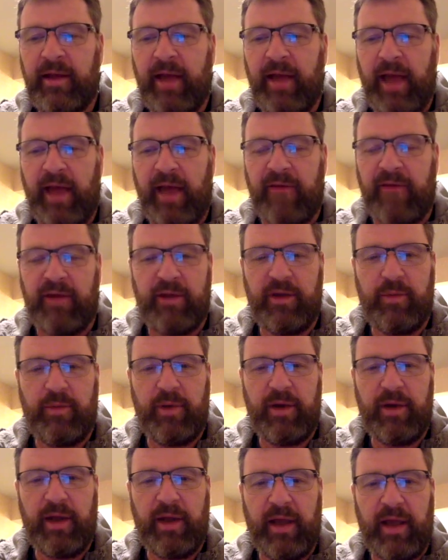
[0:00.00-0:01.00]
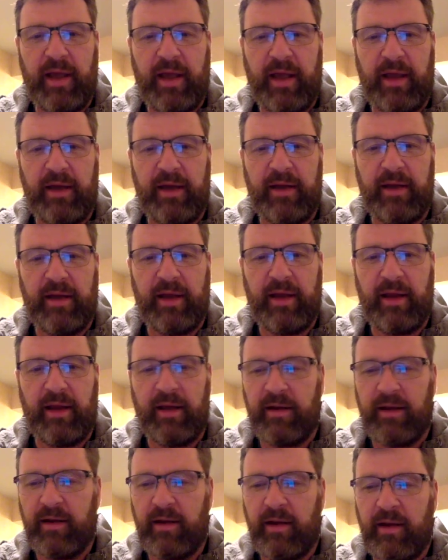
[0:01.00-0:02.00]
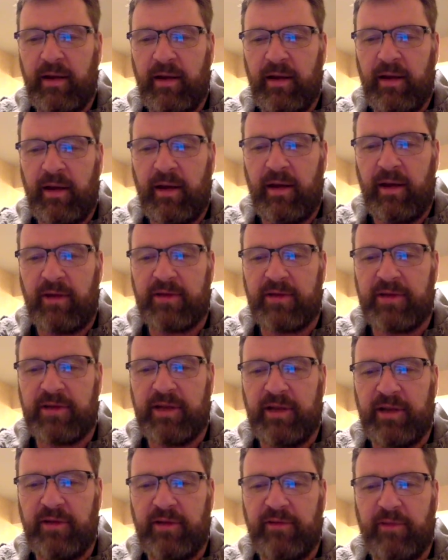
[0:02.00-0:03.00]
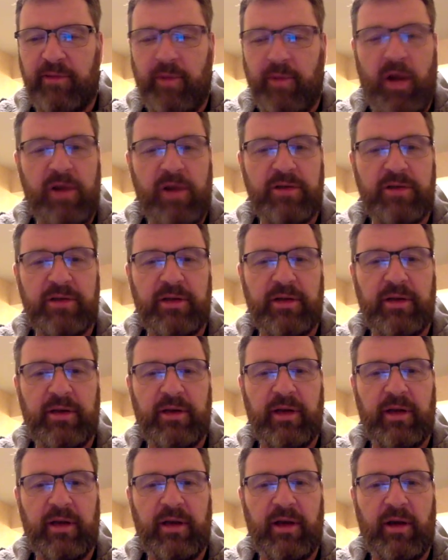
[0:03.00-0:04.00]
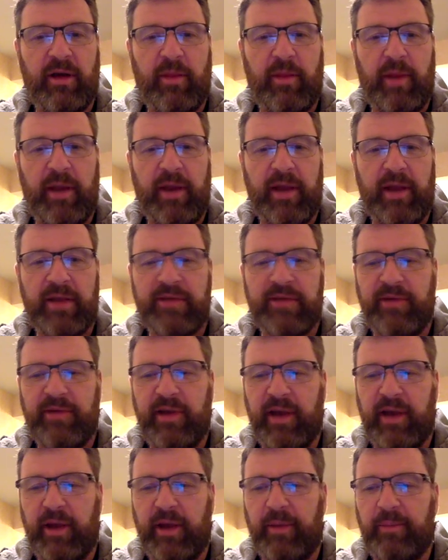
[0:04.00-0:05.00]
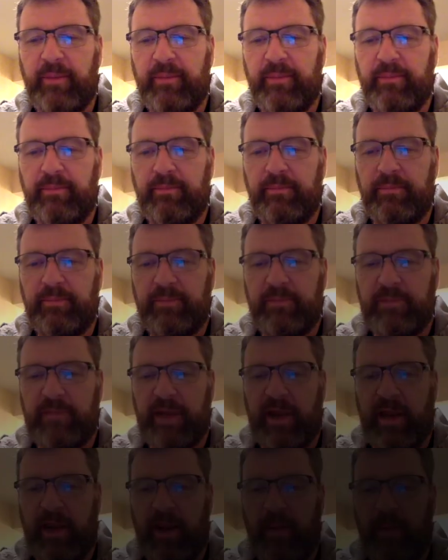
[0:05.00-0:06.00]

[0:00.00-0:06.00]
Have a good one, and I'll see you from Austin on my next video. Take care.